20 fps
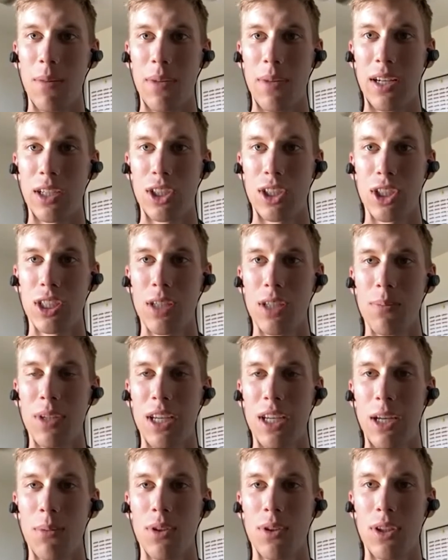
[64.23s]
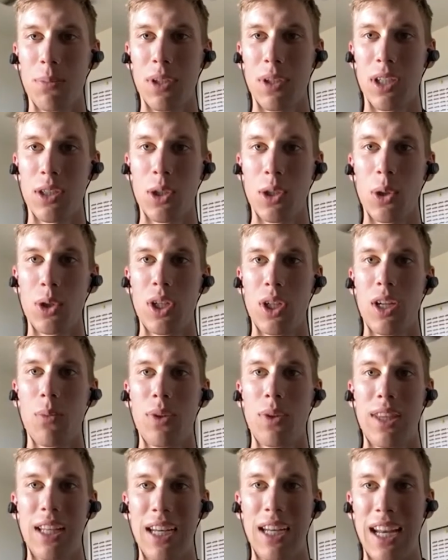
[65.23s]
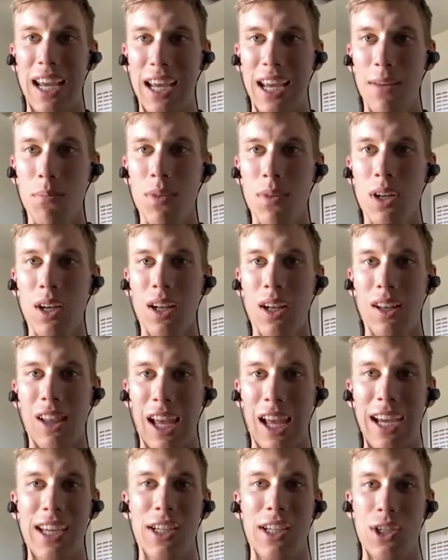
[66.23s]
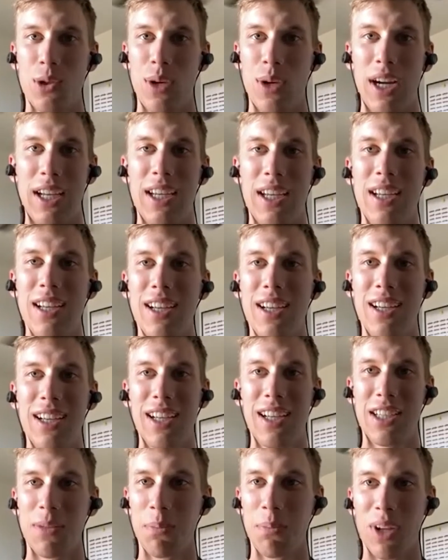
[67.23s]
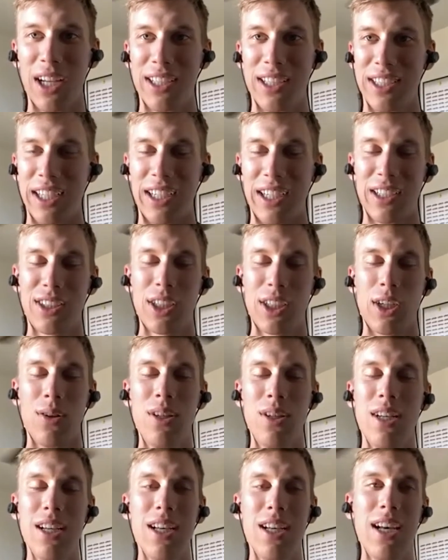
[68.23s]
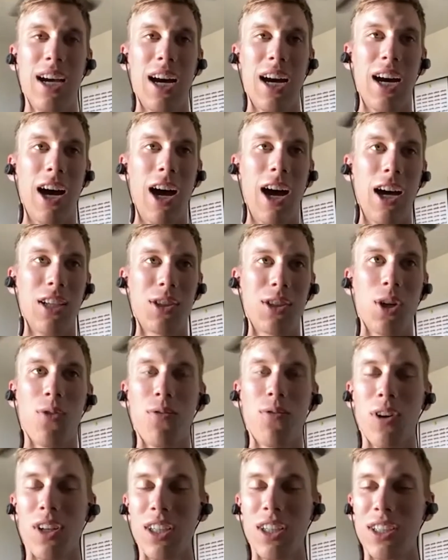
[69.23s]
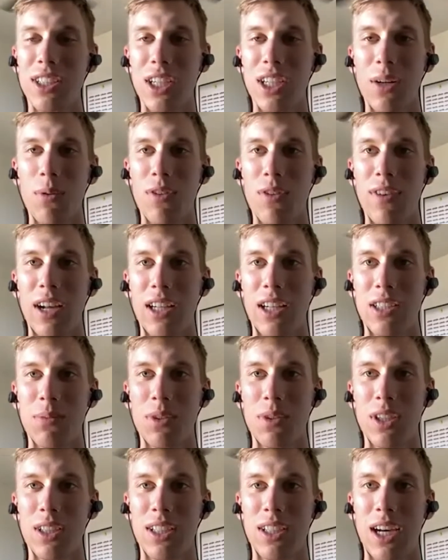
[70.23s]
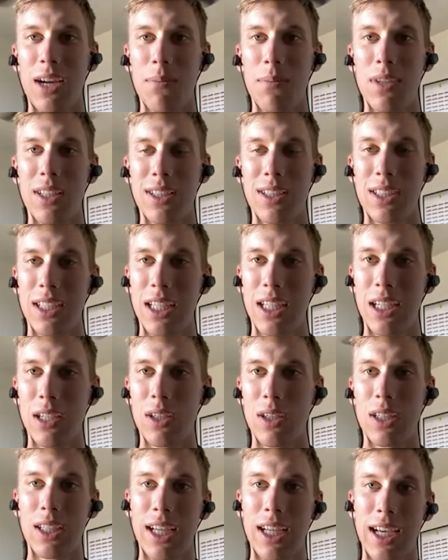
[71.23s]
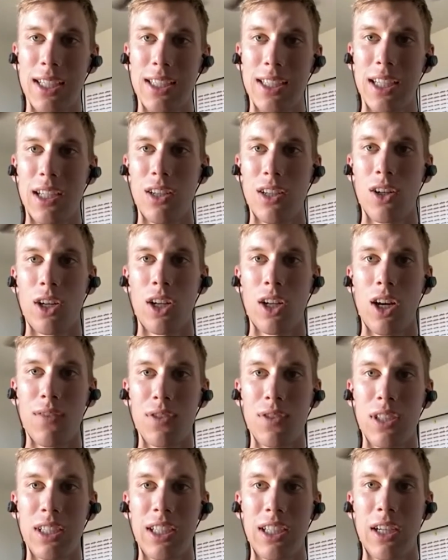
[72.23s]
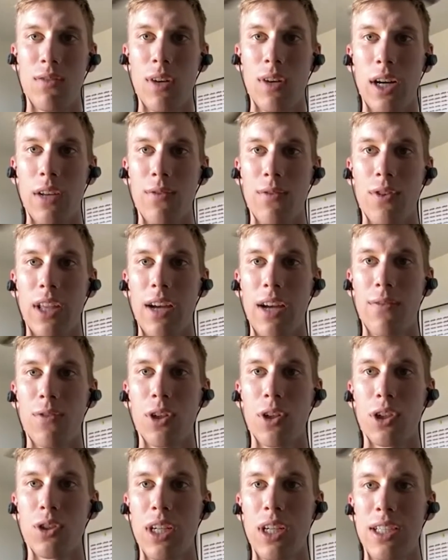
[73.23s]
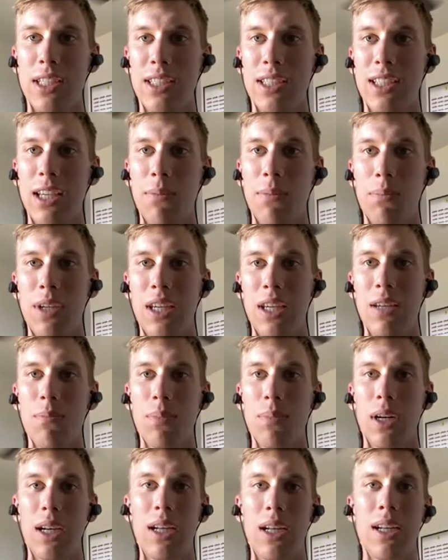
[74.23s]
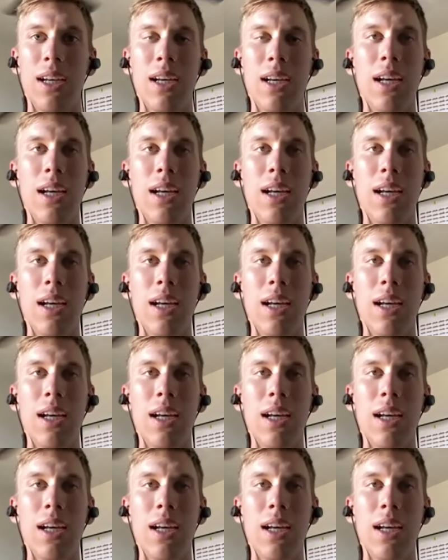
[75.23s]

I mean, just to be able to be associated with the name like Andretti is a blessing. So far this year, we've had some good time in the seat and testing during offseason, get ready for that first race at St. Pete. But